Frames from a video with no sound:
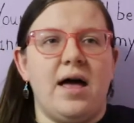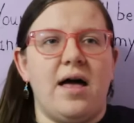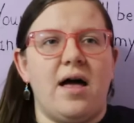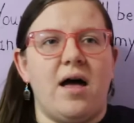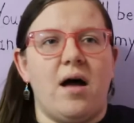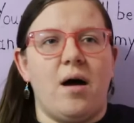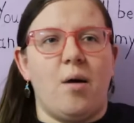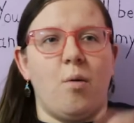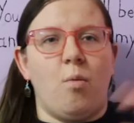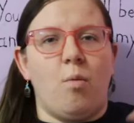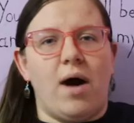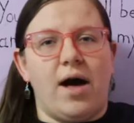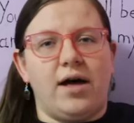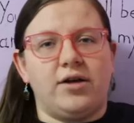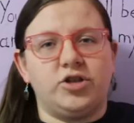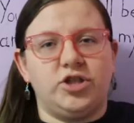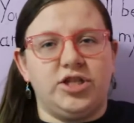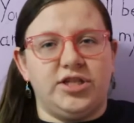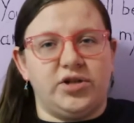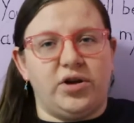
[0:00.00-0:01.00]
uh,
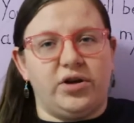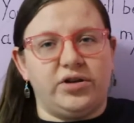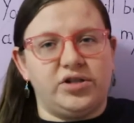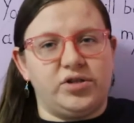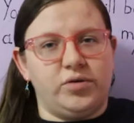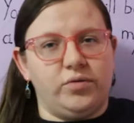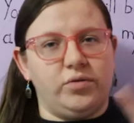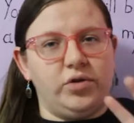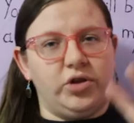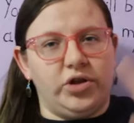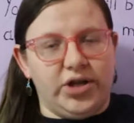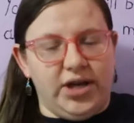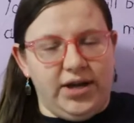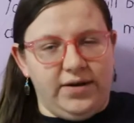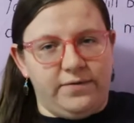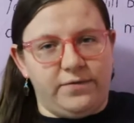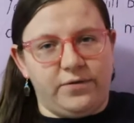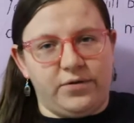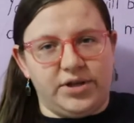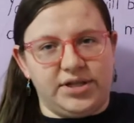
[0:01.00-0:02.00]
while she's also
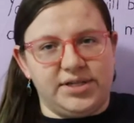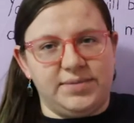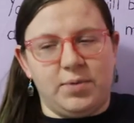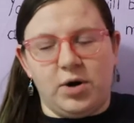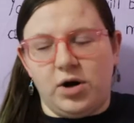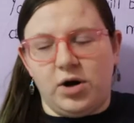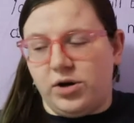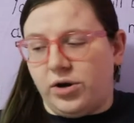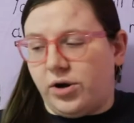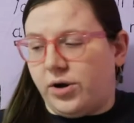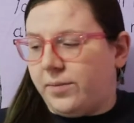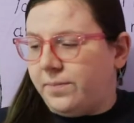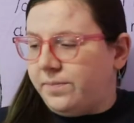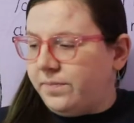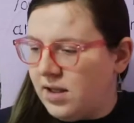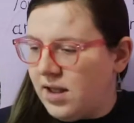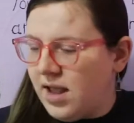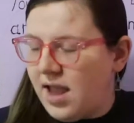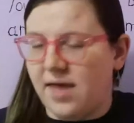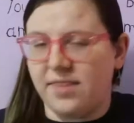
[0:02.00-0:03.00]
looking for this partner.
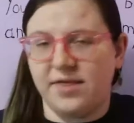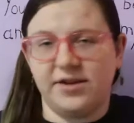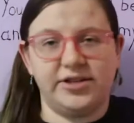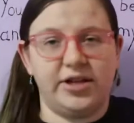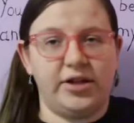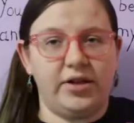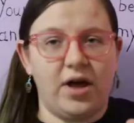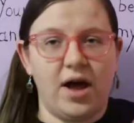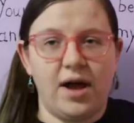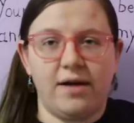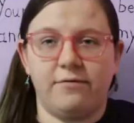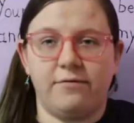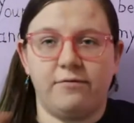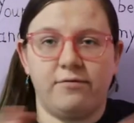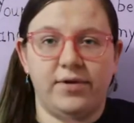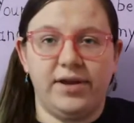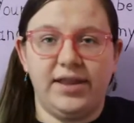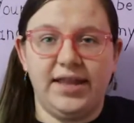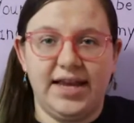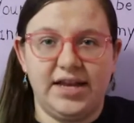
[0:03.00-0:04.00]
And there's a lot of
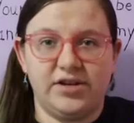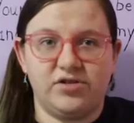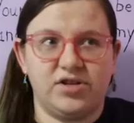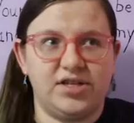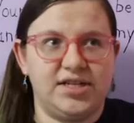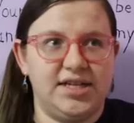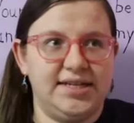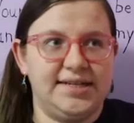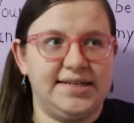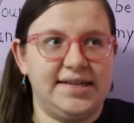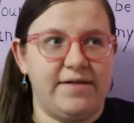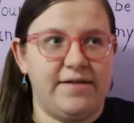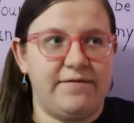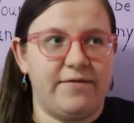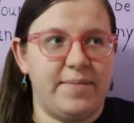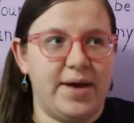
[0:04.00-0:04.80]
really interesting stuff